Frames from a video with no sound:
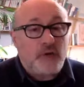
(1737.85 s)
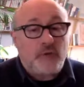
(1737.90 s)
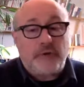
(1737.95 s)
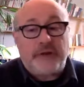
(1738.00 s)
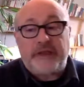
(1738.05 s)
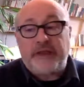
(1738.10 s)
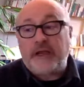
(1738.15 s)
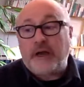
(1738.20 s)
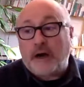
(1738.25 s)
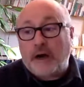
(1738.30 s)

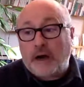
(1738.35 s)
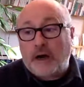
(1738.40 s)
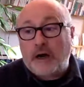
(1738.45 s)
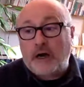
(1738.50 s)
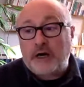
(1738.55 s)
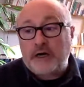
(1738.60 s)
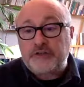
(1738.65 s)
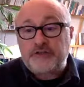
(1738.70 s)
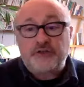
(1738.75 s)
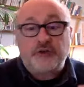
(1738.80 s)
We
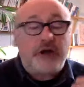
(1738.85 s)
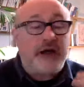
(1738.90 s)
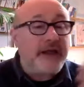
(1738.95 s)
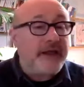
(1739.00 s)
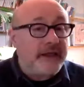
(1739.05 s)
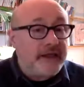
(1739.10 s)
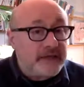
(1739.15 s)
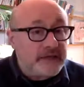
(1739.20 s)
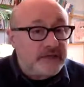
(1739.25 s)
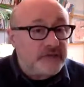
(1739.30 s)
are
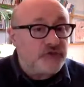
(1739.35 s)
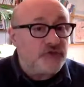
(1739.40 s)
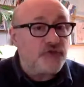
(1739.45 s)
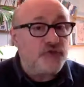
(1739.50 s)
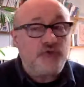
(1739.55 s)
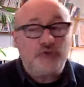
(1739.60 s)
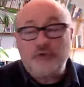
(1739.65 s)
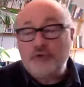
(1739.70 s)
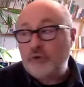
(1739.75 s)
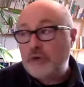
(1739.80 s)
trying
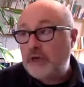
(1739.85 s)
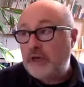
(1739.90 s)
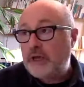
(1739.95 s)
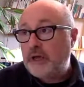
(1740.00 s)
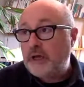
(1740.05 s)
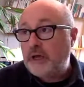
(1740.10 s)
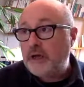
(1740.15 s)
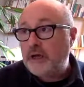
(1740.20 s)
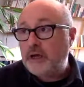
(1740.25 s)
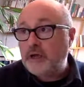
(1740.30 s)
to
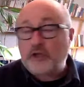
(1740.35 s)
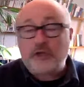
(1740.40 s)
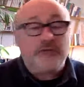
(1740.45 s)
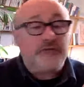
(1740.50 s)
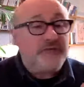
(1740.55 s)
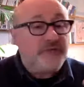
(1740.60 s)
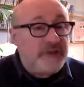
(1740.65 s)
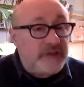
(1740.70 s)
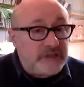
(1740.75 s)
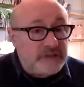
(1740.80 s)

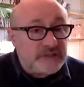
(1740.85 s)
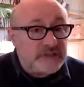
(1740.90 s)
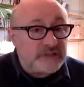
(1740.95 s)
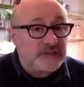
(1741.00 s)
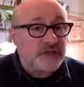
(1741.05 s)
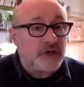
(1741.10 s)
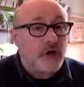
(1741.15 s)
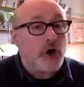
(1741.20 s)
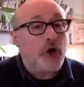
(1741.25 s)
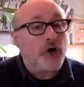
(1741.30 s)

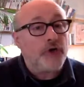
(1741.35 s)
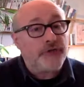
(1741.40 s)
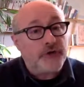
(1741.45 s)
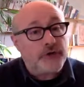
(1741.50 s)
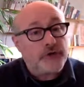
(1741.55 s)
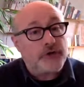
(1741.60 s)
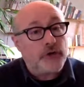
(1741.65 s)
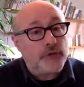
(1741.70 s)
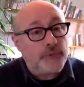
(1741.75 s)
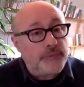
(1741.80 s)
convince
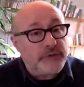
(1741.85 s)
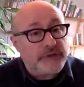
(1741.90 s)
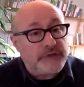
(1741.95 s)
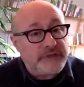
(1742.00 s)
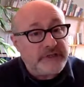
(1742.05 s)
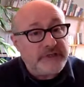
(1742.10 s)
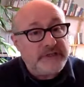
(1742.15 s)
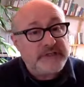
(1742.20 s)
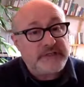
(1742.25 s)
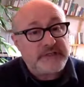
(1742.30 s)
other
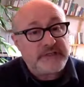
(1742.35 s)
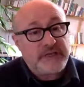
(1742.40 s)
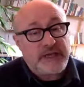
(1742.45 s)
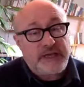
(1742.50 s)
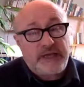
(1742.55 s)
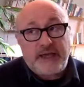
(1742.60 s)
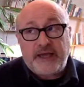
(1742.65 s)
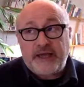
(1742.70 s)
companies.